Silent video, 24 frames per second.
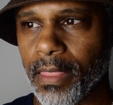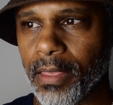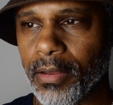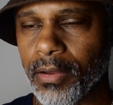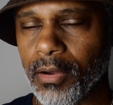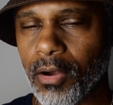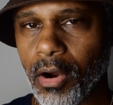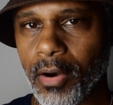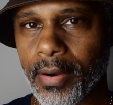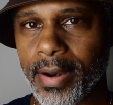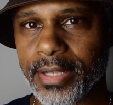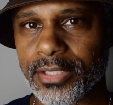
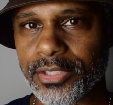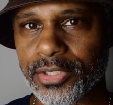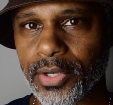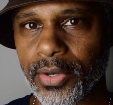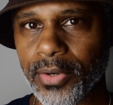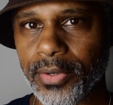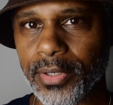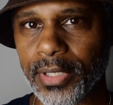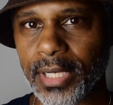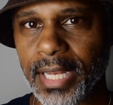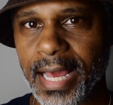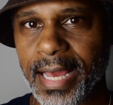our
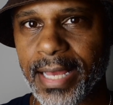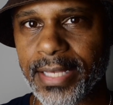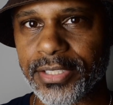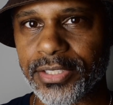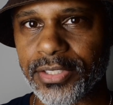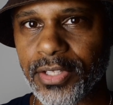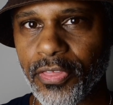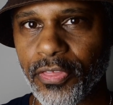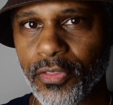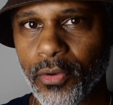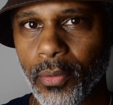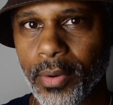internalized
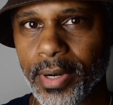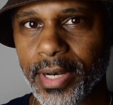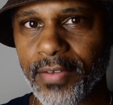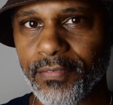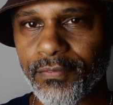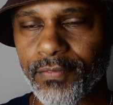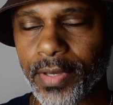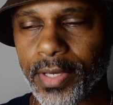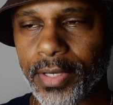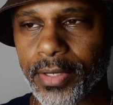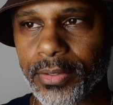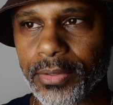authority
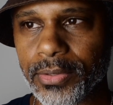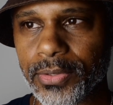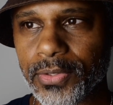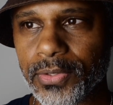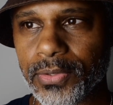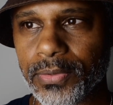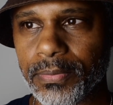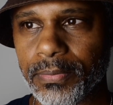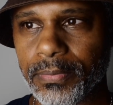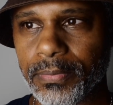figures.